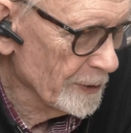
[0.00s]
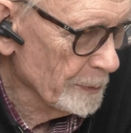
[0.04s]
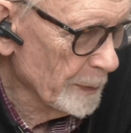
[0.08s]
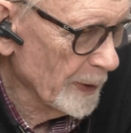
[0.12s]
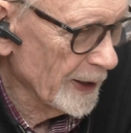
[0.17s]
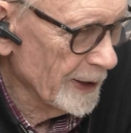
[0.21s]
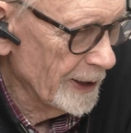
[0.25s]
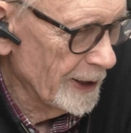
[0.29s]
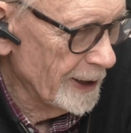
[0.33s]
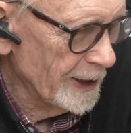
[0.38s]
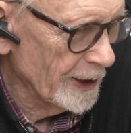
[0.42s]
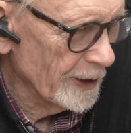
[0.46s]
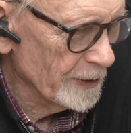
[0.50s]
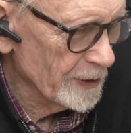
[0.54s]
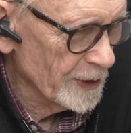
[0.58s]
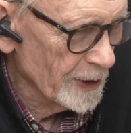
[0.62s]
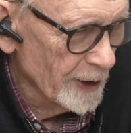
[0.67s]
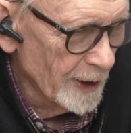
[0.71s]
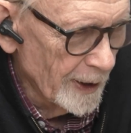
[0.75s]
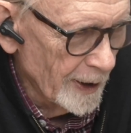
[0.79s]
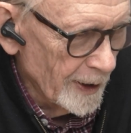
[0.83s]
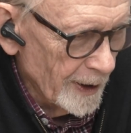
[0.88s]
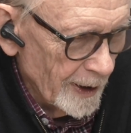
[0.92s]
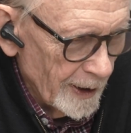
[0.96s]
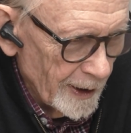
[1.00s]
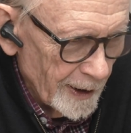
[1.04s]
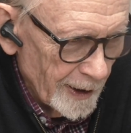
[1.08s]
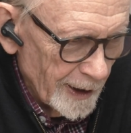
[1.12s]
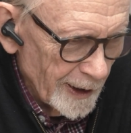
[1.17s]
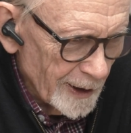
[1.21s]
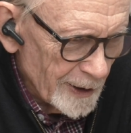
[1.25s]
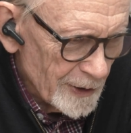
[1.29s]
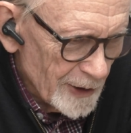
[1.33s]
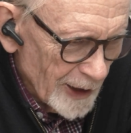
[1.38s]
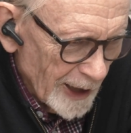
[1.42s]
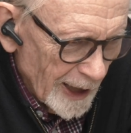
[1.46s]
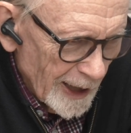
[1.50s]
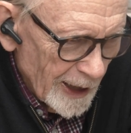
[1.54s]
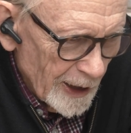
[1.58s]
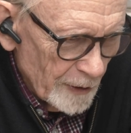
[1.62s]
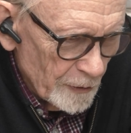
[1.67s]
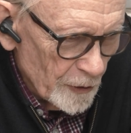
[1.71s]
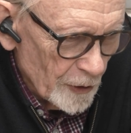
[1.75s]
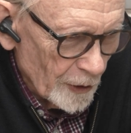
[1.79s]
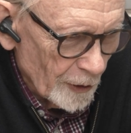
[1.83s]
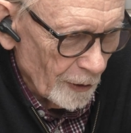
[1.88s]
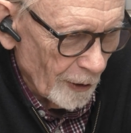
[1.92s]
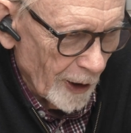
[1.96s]
But his his
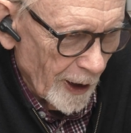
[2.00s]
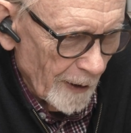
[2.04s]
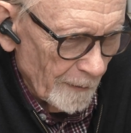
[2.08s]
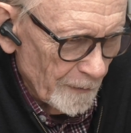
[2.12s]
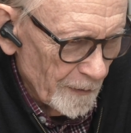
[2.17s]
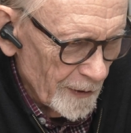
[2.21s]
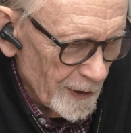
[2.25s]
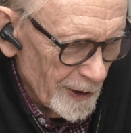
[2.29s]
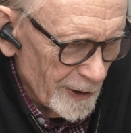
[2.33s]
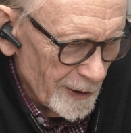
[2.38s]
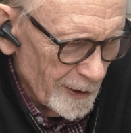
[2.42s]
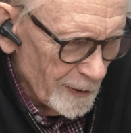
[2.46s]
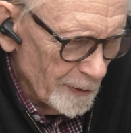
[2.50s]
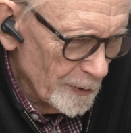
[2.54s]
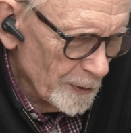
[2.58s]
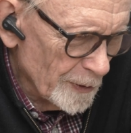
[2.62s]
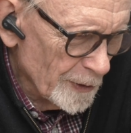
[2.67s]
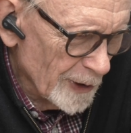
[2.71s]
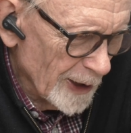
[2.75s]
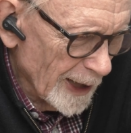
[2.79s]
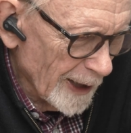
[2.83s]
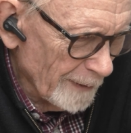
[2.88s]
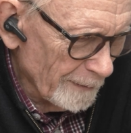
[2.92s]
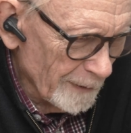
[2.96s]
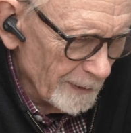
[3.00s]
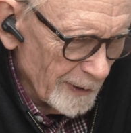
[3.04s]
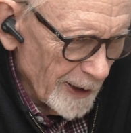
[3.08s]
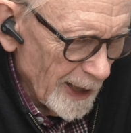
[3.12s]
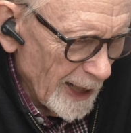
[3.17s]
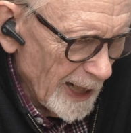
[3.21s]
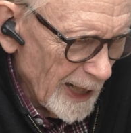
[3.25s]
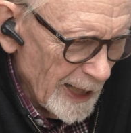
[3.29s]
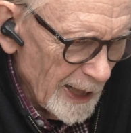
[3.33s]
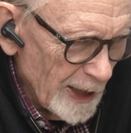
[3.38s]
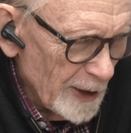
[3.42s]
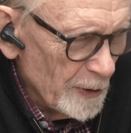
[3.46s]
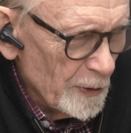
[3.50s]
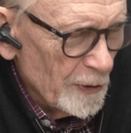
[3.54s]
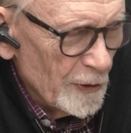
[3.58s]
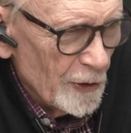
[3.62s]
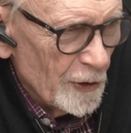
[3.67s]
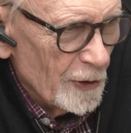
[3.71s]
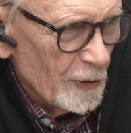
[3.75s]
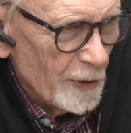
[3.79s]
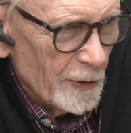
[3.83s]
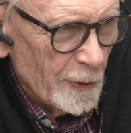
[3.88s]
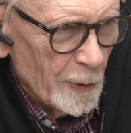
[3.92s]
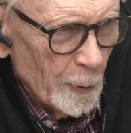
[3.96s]
aged coffees, he used to have
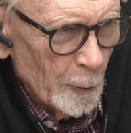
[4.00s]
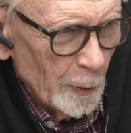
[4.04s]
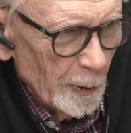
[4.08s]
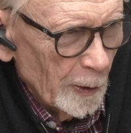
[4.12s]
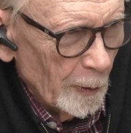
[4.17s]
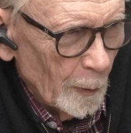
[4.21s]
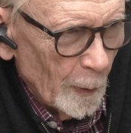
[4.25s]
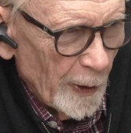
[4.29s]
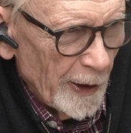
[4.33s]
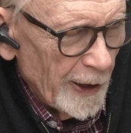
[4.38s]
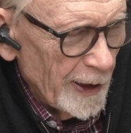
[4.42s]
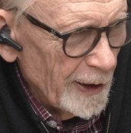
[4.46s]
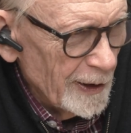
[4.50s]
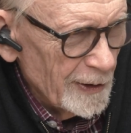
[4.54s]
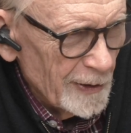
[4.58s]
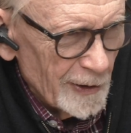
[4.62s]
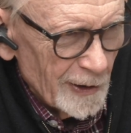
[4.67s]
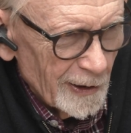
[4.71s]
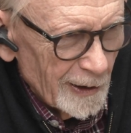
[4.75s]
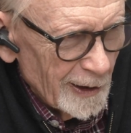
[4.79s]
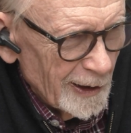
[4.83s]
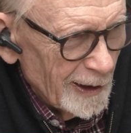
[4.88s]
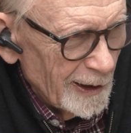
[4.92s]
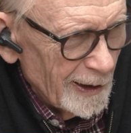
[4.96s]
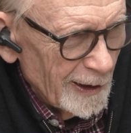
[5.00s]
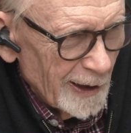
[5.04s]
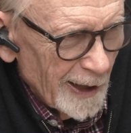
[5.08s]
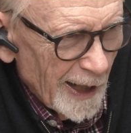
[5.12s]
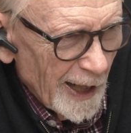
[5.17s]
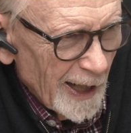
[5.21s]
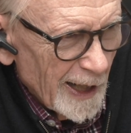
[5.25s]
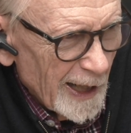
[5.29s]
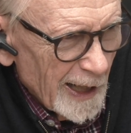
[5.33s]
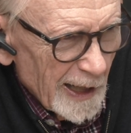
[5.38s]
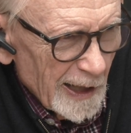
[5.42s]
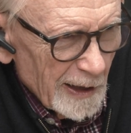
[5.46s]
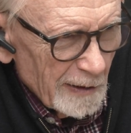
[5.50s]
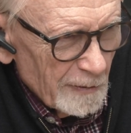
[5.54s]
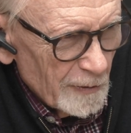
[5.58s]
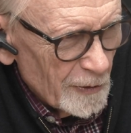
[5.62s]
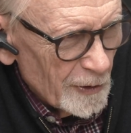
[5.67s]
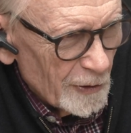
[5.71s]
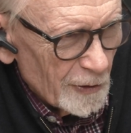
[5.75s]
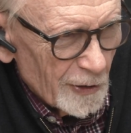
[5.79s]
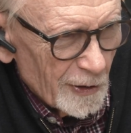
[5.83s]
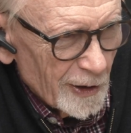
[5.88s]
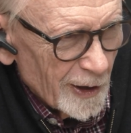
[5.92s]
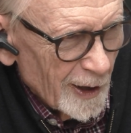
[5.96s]
aged Sulawesi,
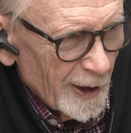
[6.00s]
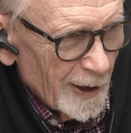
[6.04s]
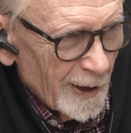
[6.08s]
aged